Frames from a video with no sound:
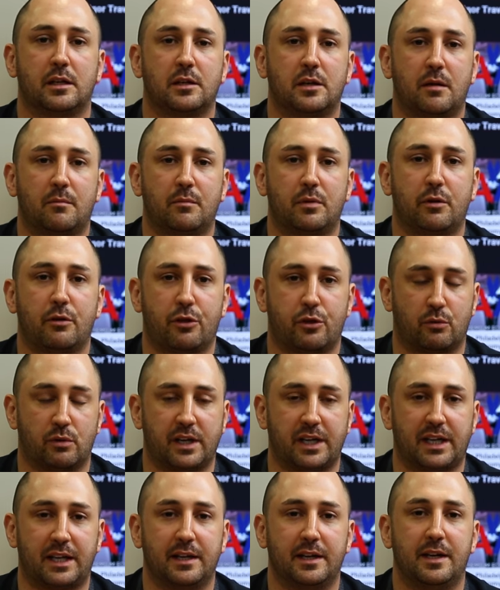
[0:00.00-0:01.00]
Number
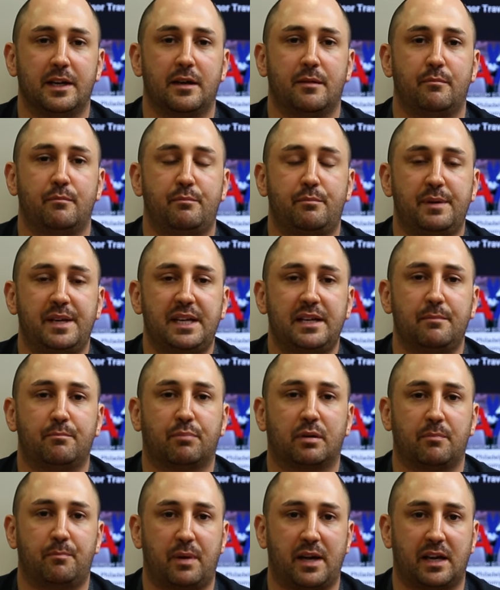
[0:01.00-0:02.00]
three, be
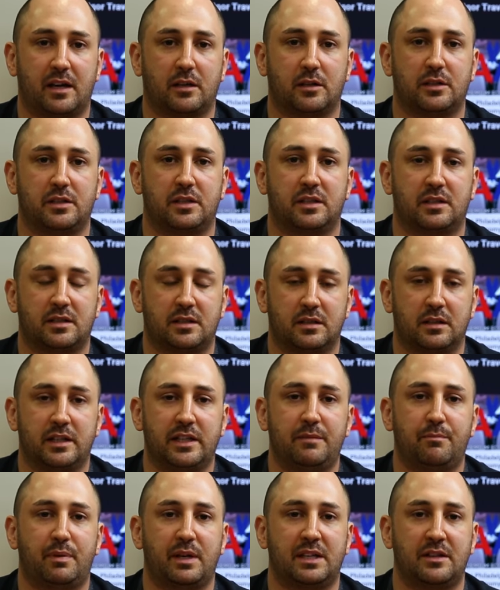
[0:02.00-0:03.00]
prepared to
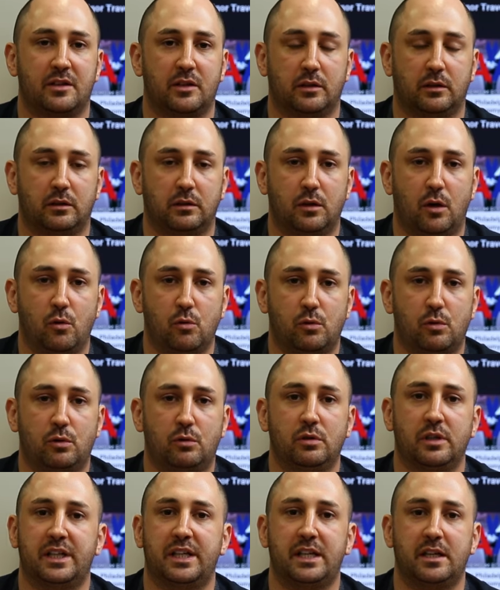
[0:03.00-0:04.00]
sleep in the
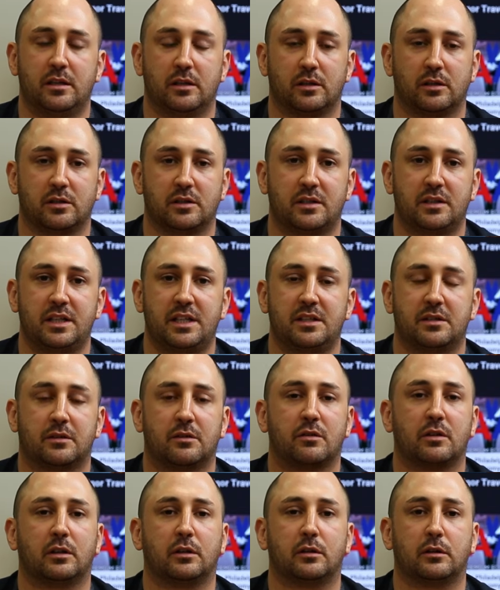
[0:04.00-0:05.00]
local gers. These
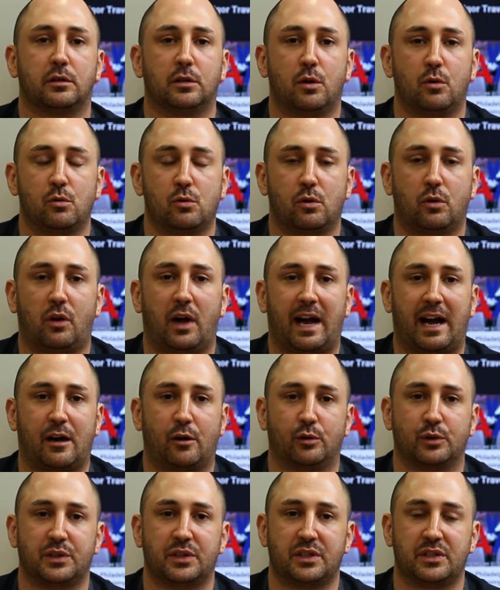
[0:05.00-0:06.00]
are the local
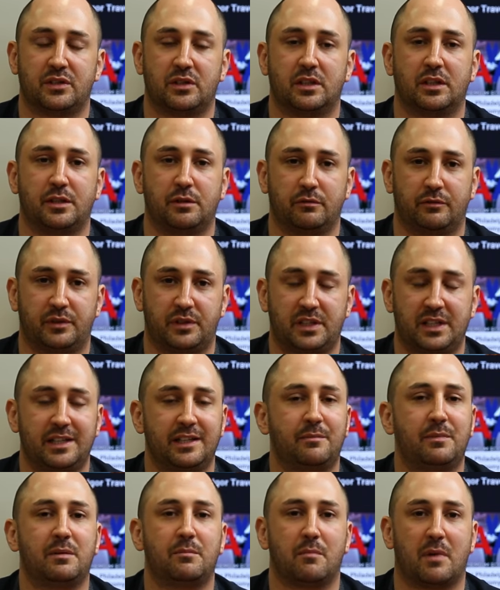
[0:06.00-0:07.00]
houses that you've seen
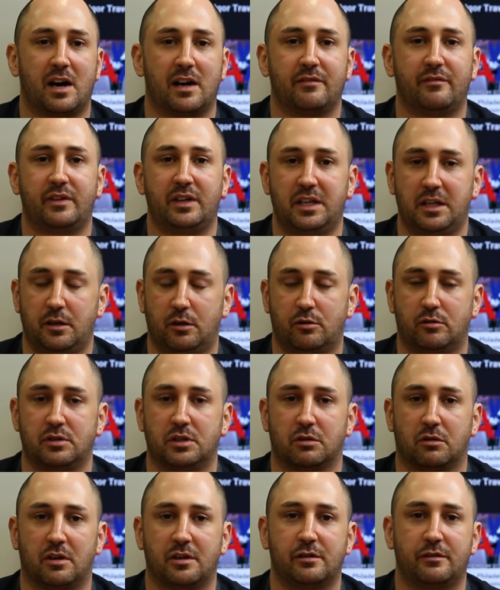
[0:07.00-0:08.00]
them in my
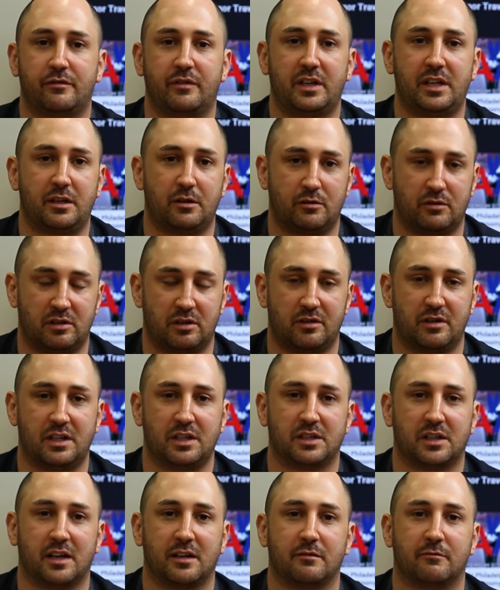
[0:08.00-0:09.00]
videos or other videos. They're
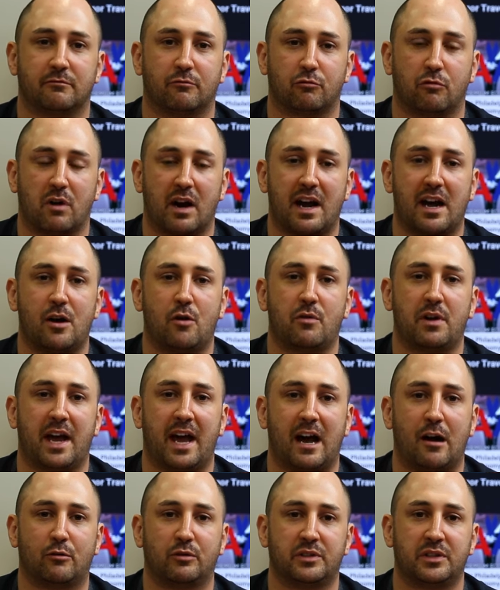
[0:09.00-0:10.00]
these kind of round
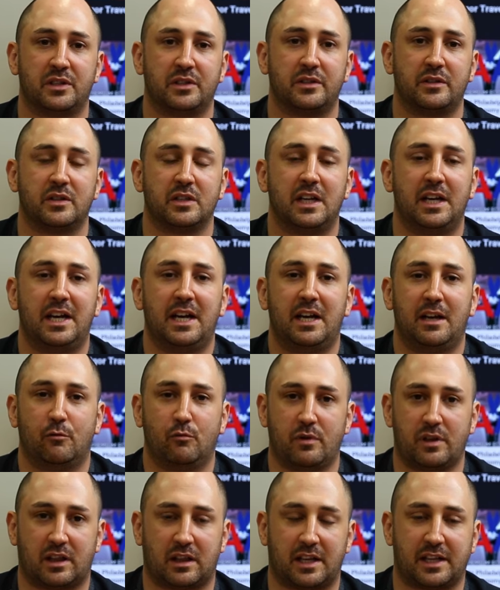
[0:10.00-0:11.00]
houses
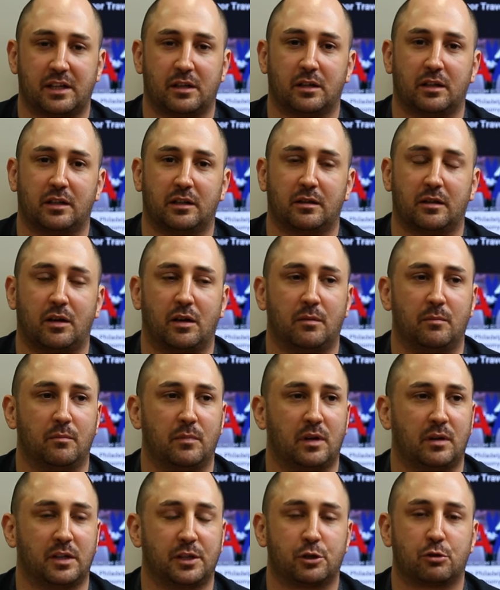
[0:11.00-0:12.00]
with like a, um,
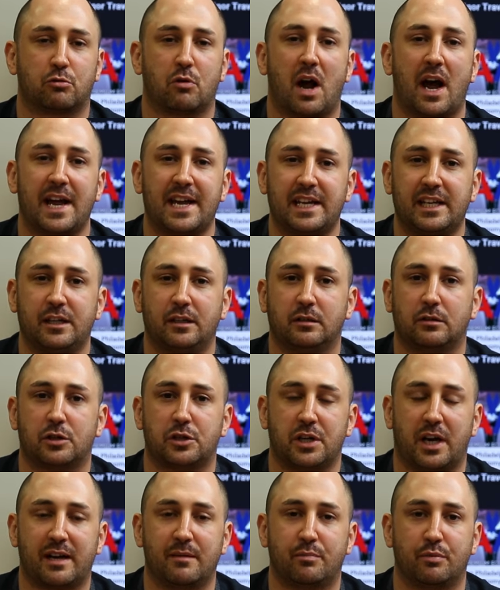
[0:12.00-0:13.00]
a triangular
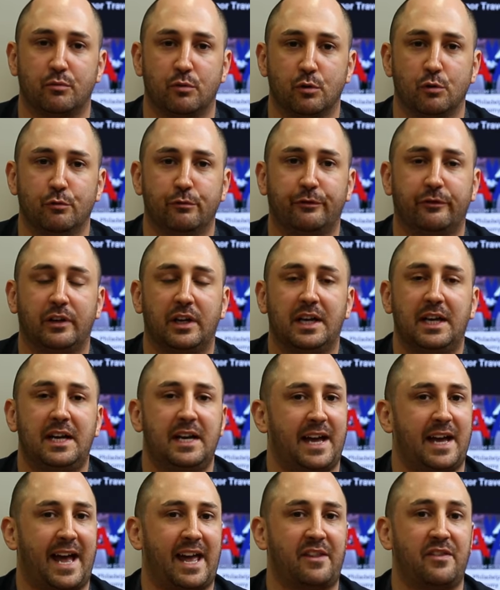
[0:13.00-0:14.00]
type roof
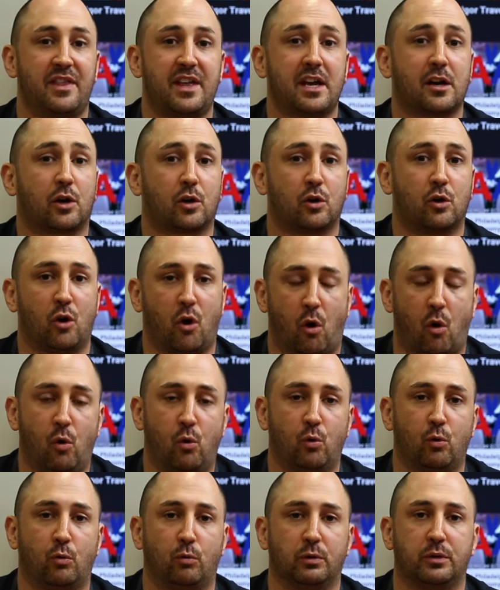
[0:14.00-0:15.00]
and they are
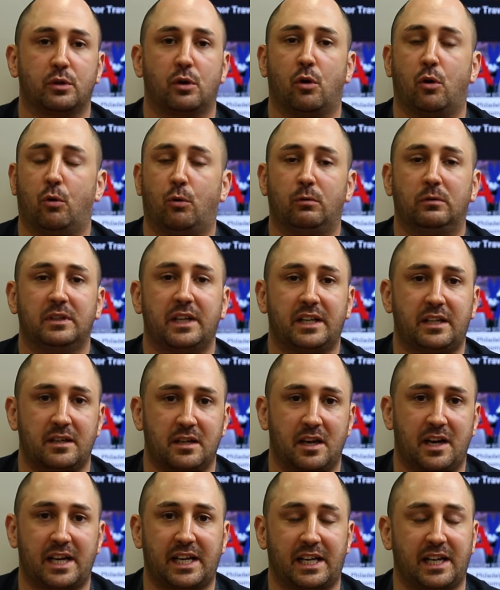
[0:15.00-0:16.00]
cold, cold at
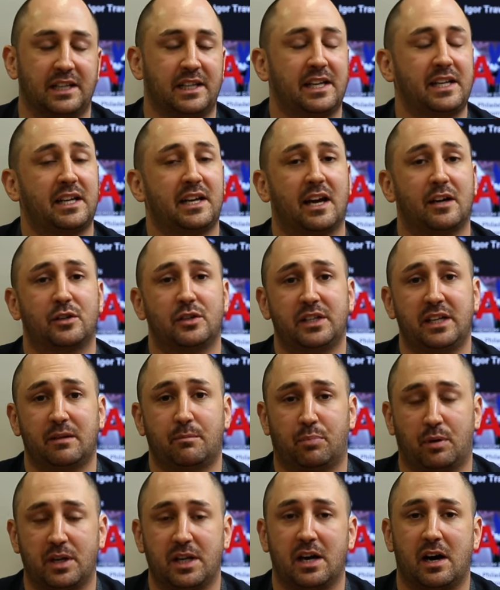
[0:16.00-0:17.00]
night, and they can actually
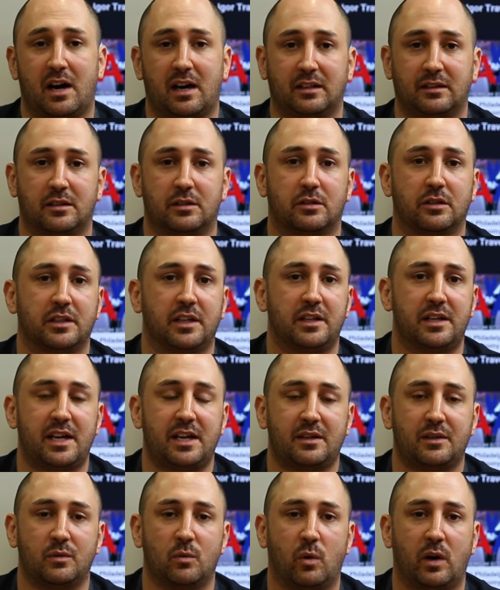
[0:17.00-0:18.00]
get pretty hot during the
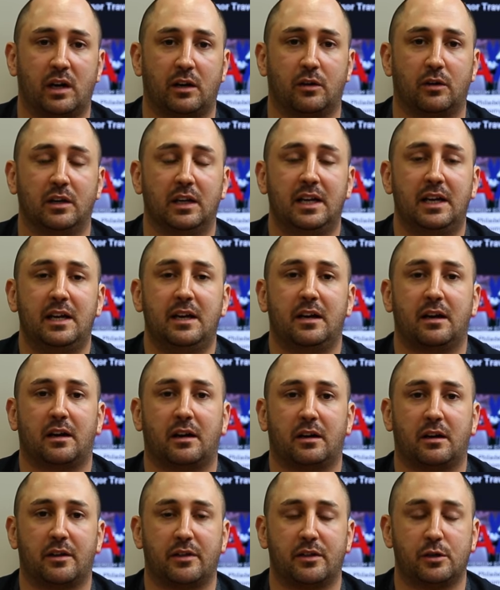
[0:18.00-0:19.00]
day as well.
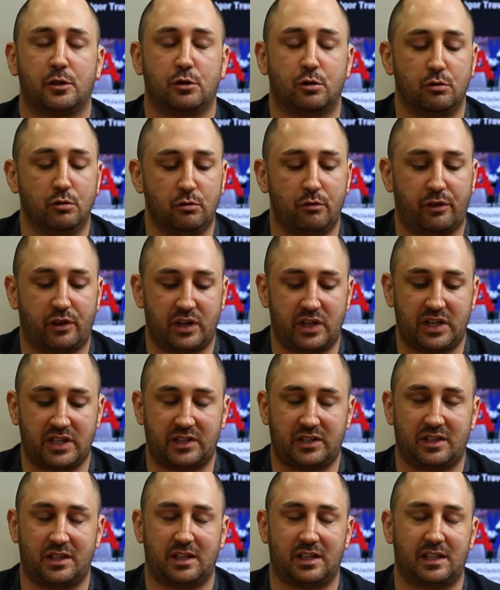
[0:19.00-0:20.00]
Uh, the truth
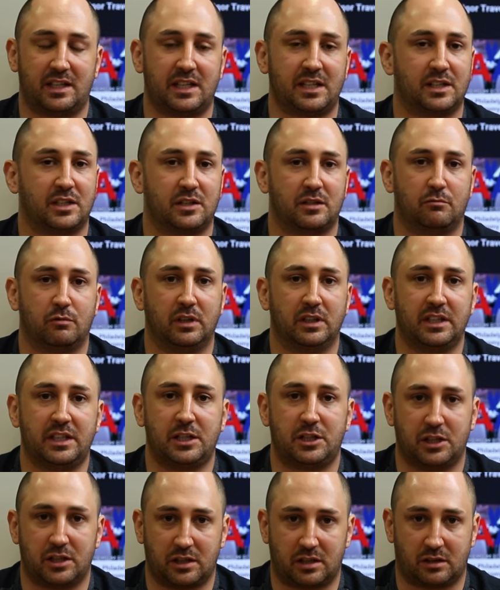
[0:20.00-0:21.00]
is that it's really
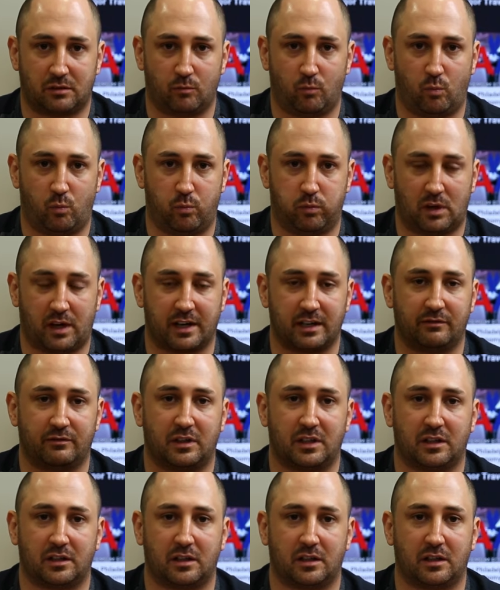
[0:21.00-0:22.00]
just kind of
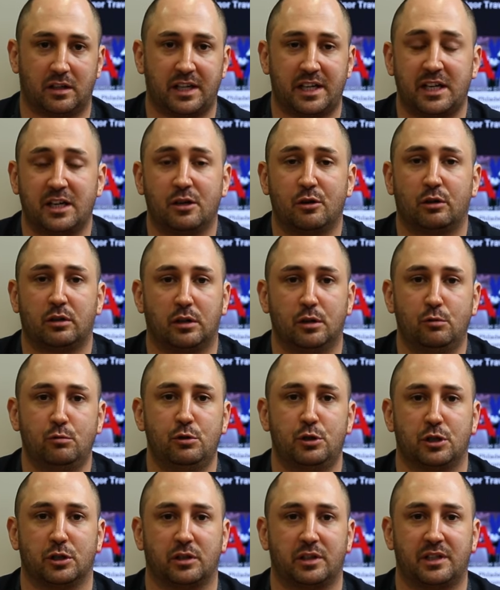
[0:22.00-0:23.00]
a, a, an
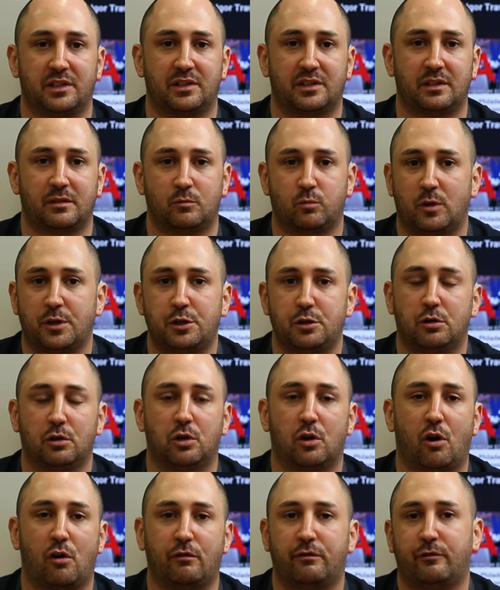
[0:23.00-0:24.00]
enclosure. It's, it's, what you
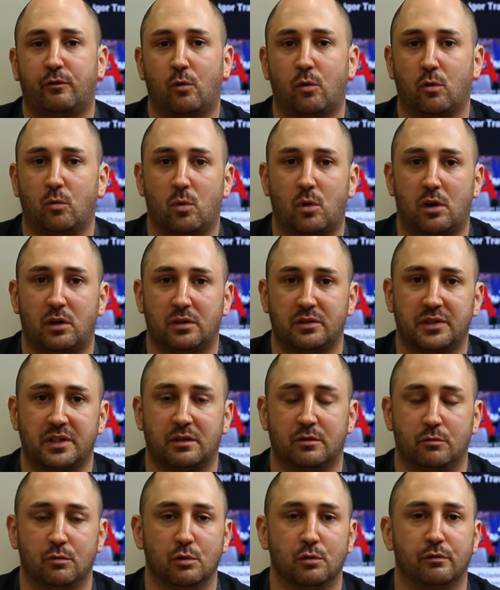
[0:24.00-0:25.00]
could call four walls
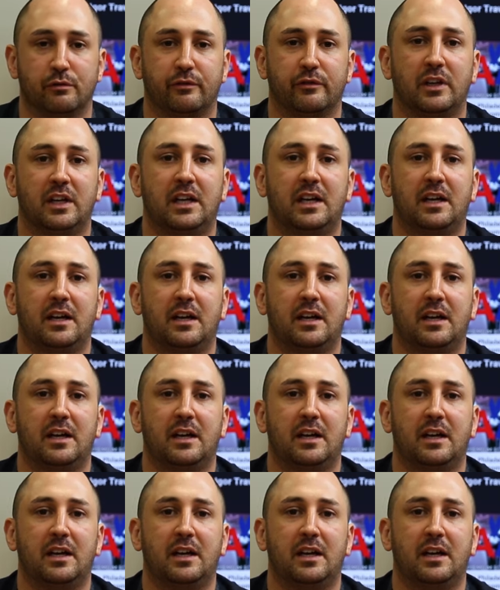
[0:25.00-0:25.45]
and a roof.